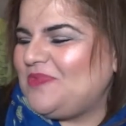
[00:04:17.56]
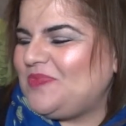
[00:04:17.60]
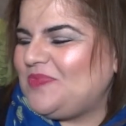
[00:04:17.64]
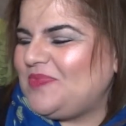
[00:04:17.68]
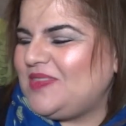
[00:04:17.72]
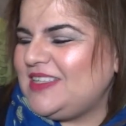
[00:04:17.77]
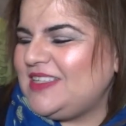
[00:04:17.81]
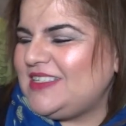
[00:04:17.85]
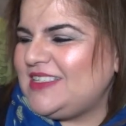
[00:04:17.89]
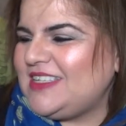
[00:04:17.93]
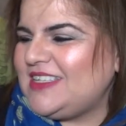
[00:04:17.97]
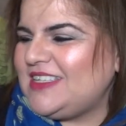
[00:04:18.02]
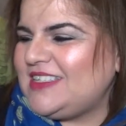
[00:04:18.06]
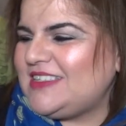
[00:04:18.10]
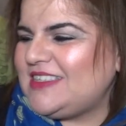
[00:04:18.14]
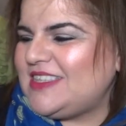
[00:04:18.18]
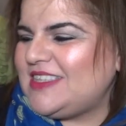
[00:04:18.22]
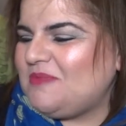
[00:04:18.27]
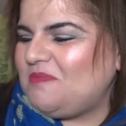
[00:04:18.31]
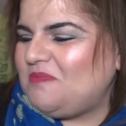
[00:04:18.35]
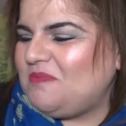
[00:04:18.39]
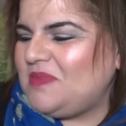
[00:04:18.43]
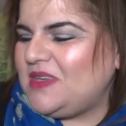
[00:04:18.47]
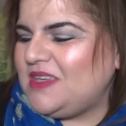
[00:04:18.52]
This is
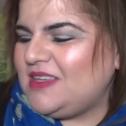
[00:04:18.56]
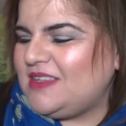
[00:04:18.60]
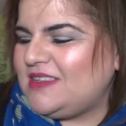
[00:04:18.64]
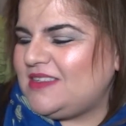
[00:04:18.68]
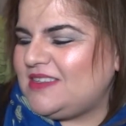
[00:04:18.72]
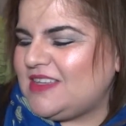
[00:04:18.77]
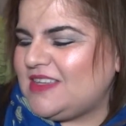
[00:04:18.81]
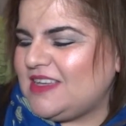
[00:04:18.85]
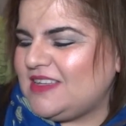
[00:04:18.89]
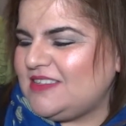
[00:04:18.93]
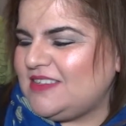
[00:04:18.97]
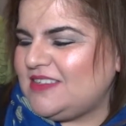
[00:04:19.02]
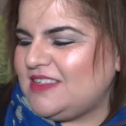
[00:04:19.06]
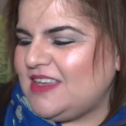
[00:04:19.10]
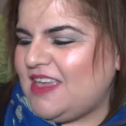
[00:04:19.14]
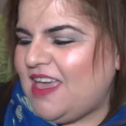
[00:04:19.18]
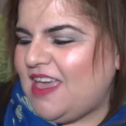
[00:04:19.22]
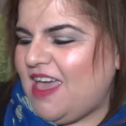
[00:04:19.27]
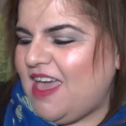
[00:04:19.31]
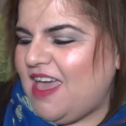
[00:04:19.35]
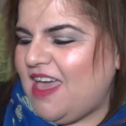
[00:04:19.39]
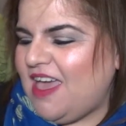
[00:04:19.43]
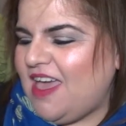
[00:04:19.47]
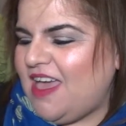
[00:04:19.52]
the Big Sexy
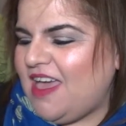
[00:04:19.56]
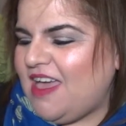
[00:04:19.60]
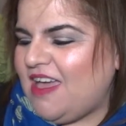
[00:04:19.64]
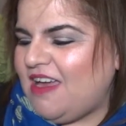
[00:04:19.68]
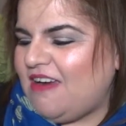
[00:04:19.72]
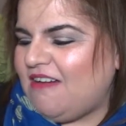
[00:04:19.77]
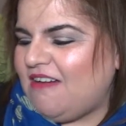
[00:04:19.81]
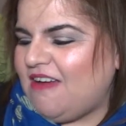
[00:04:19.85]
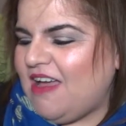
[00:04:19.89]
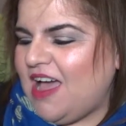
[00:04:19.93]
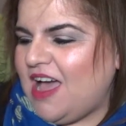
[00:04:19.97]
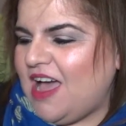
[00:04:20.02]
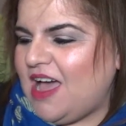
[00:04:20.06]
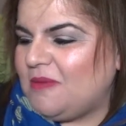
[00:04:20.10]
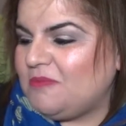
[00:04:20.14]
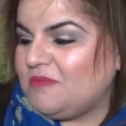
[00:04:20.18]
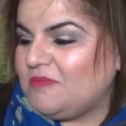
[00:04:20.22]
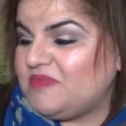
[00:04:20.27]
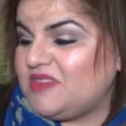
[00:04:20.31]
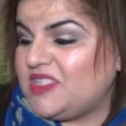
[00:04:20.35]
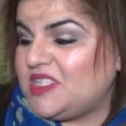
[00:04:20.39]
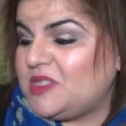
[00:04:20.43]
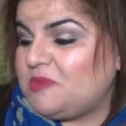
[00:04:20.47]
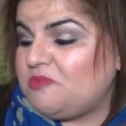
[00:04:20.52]
Hair
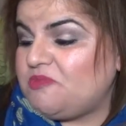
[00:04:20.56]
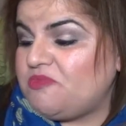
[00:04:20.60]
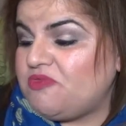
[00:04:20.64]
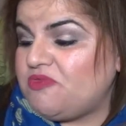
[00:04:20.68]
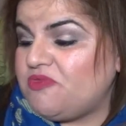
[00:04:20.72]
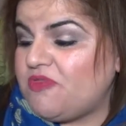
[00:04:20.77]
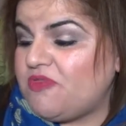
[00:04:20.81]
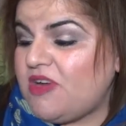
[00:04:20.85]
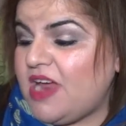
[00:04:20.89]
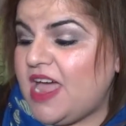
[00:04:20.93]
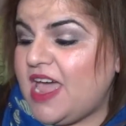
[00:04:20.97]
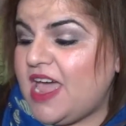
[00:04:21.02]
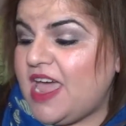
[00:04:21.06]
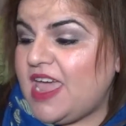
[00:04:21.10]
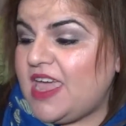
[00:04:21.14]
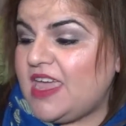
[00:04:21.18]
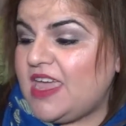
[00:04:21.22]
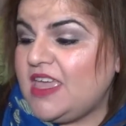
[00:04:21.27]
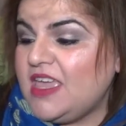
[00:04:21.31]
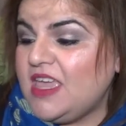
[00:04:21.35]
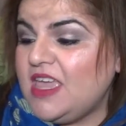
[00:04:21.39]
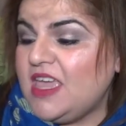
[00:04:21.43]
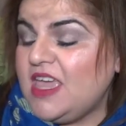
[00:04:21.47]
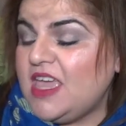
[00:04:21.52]

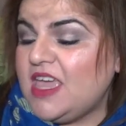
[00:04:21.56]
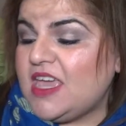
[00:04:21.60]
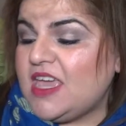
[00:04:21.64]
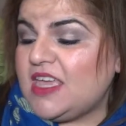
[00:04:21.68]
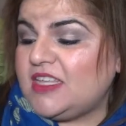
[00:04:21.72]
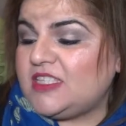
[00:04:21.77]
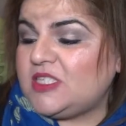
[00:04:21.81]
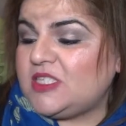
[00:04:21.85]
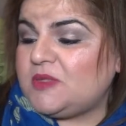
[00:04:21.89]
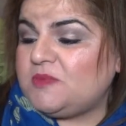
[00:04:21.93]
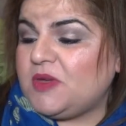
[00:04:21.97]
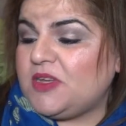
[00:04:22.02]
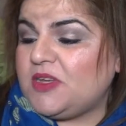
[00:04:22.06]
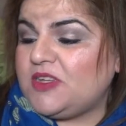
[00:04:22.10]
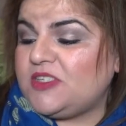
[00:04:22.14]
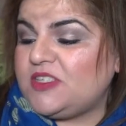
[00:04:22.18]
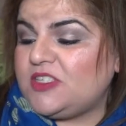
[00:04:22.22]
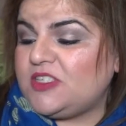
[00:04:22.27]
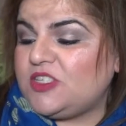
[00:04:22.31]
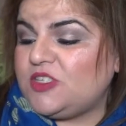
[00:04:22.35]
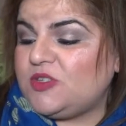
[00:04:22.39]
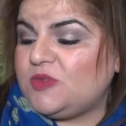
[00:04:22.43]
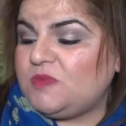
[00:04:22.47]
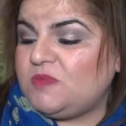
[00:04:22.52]
spray. It's
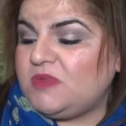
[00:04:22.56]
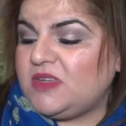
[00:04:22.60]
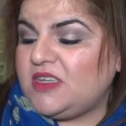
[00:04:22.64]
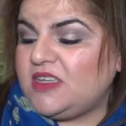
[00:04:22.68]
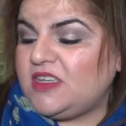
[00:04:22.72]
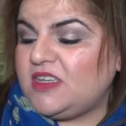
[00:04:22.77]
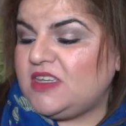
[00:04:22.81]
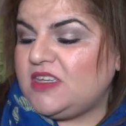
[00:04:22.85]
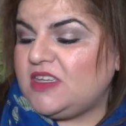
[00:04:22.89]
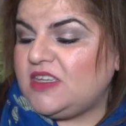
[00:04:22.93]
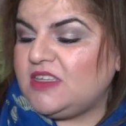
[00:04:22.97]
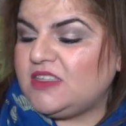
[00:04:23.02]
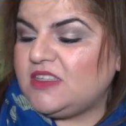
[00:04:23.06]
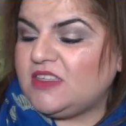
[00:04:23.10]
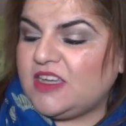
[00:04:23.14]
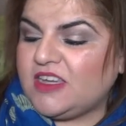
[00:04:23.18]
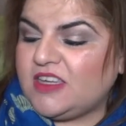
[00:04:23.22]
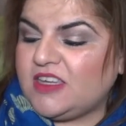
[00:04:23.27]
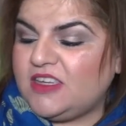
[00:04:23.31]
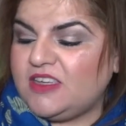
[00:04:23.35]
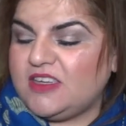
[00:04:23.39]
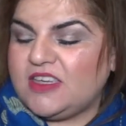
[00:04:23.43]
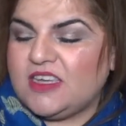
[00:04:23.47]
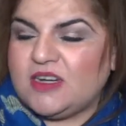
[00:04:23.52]
supposed to be
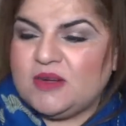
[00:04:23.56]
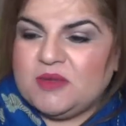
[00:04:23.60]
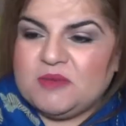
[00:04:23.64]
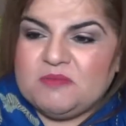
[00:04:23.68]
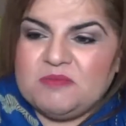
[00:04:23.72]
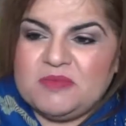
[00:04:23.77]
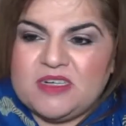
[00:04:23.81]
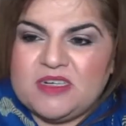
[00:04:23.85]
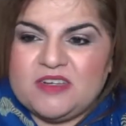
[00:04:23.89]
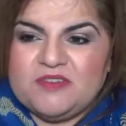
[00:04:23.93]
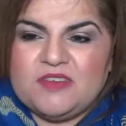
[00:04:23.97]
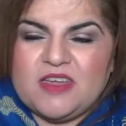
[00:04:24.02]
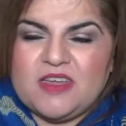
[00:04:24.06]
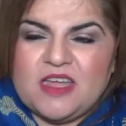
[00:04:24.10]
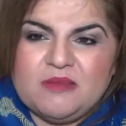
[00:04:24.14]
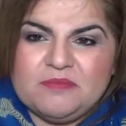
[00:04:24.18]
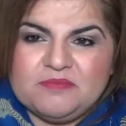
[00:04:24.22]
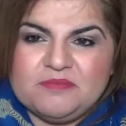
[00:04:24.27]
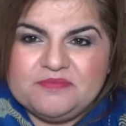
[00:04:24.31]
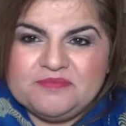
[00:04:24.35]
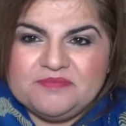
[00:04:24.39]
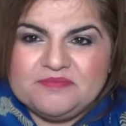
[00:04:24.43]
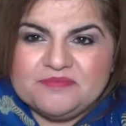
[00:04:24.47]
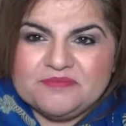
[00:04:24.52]
like you get a bit of
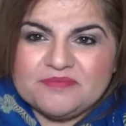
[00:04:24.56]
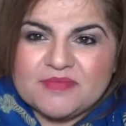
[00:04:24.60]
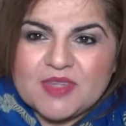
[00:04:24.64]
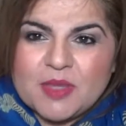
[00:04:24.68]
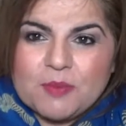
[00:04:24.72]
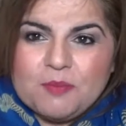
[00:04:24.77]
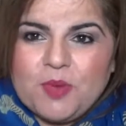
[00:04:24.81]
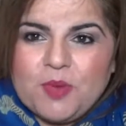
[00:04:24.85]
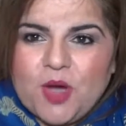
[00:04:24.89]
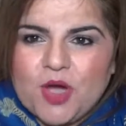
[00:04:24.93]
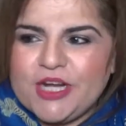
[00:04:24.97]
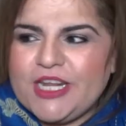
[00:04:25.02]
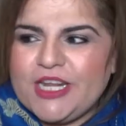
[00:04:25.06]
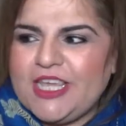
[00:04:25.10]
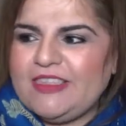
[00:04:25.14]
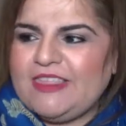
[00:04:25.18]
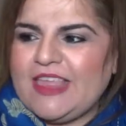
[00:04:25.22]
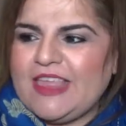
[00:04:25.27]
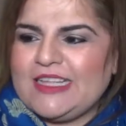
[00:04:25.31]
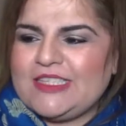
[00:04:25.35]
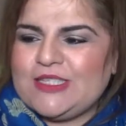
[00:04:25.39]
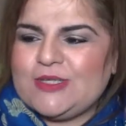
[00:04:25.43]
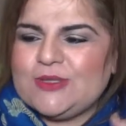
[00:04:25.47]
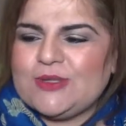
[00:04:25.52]
body,
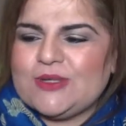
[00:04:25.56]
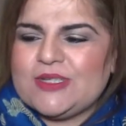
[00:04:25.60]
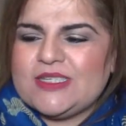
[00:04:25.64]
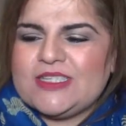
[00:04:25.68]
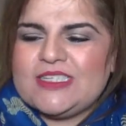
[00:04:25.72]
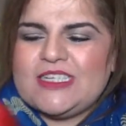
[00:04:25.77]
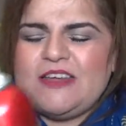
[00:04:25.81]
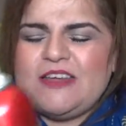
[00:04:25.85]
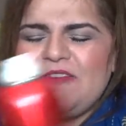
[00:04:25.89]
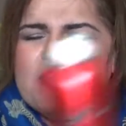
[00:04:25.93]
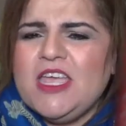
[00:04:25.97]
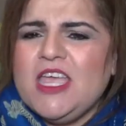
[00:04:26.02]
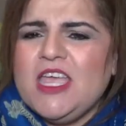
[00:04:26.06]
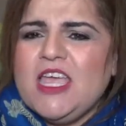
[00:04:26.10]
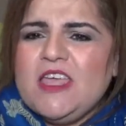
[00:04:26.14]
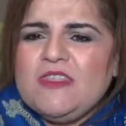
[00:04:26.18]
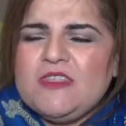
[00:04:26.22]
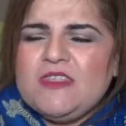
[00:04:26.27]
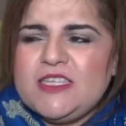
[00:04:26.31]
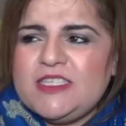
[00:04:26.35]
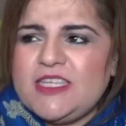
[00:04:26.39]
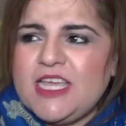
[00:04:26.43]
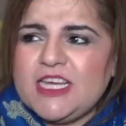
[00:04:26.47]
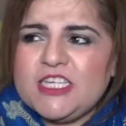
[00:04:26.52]
that sort of stuff.
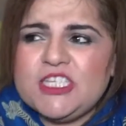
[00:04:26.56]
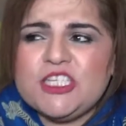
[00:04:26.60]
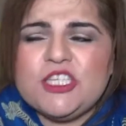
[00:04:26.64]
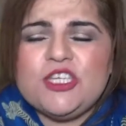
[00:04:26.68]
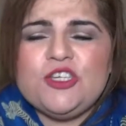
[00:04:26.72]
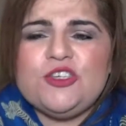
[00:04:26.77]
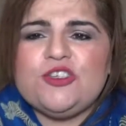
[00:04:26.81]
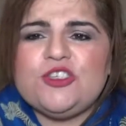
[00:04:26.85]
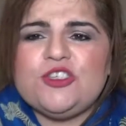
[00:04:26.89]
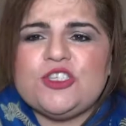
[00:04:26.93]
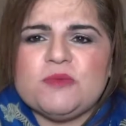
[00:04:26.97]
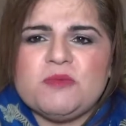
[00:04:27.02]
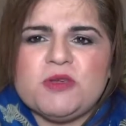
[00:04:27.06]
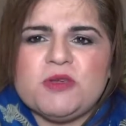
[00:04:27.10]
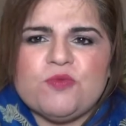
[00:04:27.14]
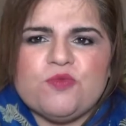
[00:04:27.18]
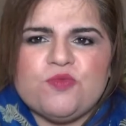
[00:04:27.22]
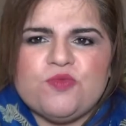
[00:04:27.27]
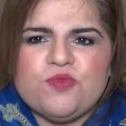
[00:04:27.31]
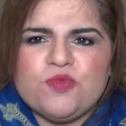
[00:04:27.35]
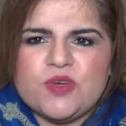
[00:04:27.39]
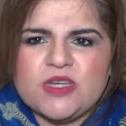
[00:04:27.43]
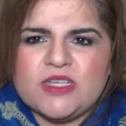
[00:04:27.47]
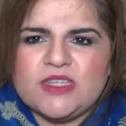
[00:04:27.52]
This actually used to be
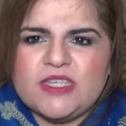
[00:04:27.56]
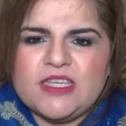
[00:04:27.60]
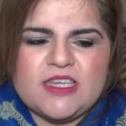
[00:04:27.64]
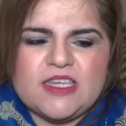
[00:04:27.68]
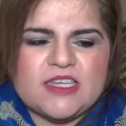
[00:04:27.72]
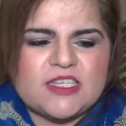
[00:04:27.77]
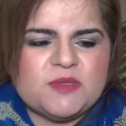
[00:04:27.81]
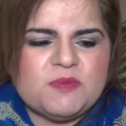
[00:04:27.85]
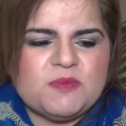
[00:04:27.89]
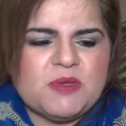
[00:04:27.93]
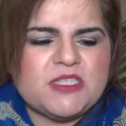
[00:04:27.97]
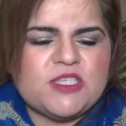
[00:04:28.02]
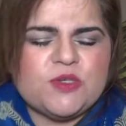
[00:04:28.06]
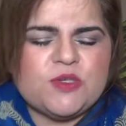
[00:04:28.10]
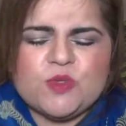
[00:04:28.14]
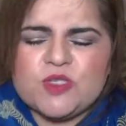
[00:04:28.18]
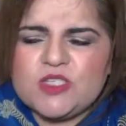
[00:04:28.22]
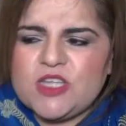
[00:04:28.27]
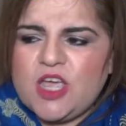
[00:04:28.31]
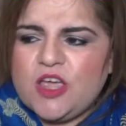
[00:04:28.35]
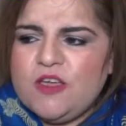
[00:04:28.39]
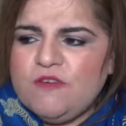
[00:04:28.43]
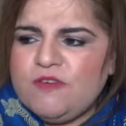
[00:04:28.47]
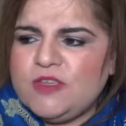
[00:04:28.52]
really expensive. It
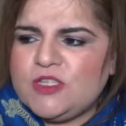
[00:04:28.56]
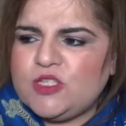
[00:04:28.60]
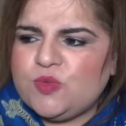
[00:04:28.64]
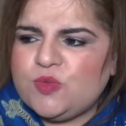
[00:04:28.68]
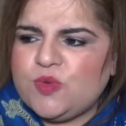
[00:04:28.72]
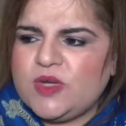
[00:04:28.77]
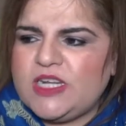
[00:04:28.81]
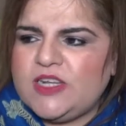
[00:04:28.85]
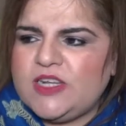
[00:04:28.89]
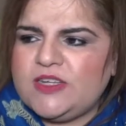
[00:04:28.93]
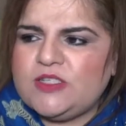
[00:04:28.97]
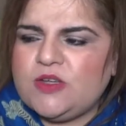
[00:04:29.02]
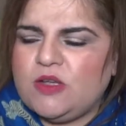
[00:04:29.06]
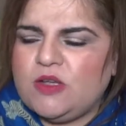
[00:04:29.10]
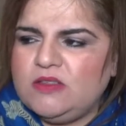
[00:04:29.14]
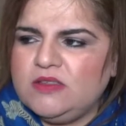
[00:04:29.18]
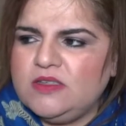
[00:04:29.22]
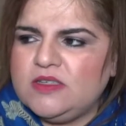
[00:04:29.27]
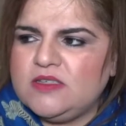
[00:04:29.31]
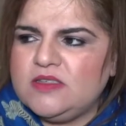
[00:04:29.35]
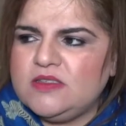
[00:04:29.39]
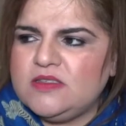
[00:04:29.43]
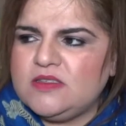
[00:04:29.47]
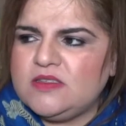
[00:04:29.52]
was over
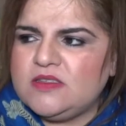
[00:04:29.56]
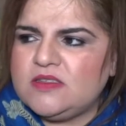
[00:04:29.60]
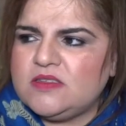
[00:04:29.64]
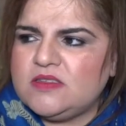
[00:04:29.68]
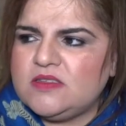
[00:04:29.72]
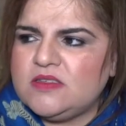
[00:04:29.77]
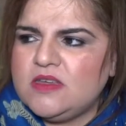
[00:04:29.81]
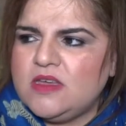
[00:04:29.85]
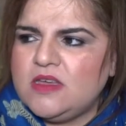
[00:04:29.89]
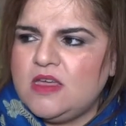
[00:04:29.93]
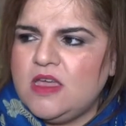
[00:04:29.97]
$20.